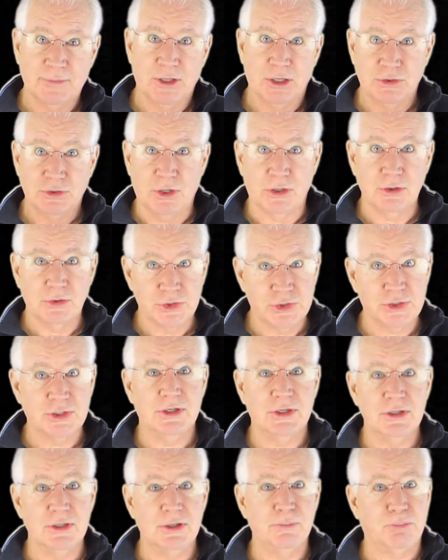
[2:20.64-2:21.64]
So you'll
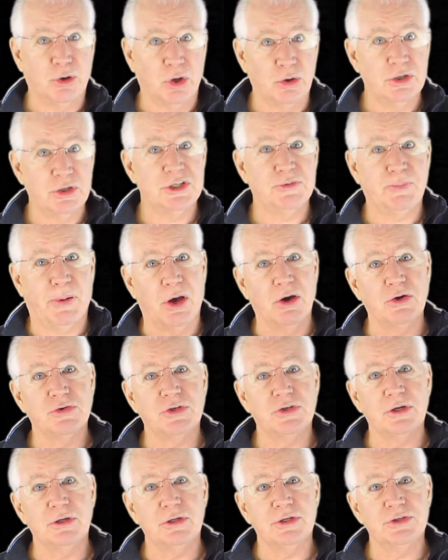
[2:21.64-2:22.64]
see that Blondie's
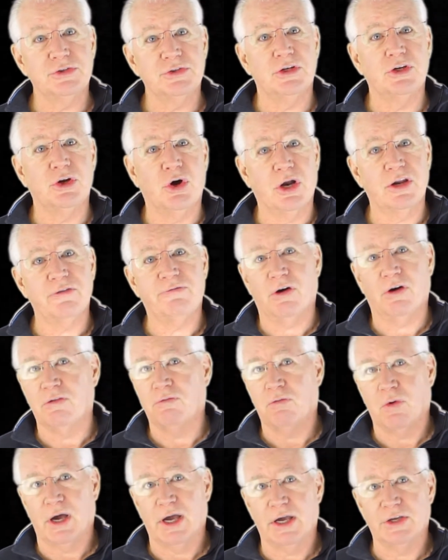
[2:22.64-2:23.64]
posted a list of 95
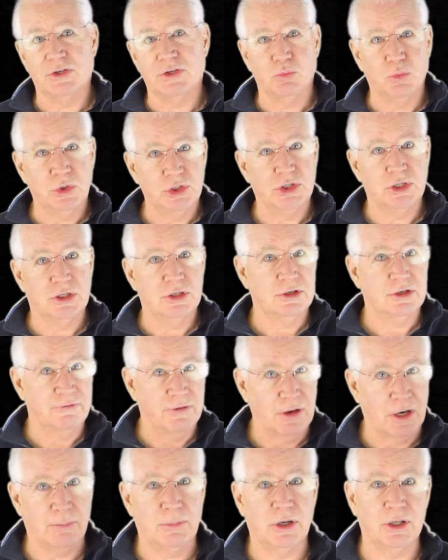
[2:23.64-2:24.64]
ways in which you can
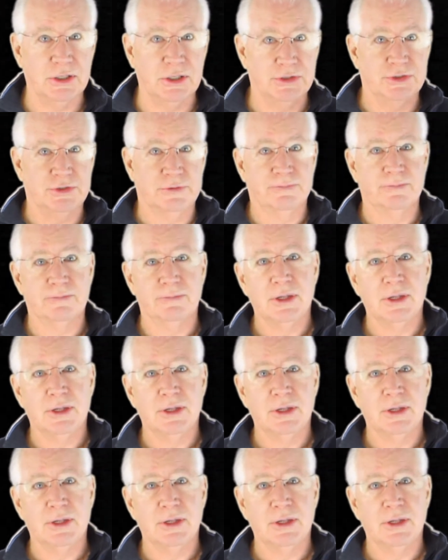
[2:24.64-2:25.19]
develop leads.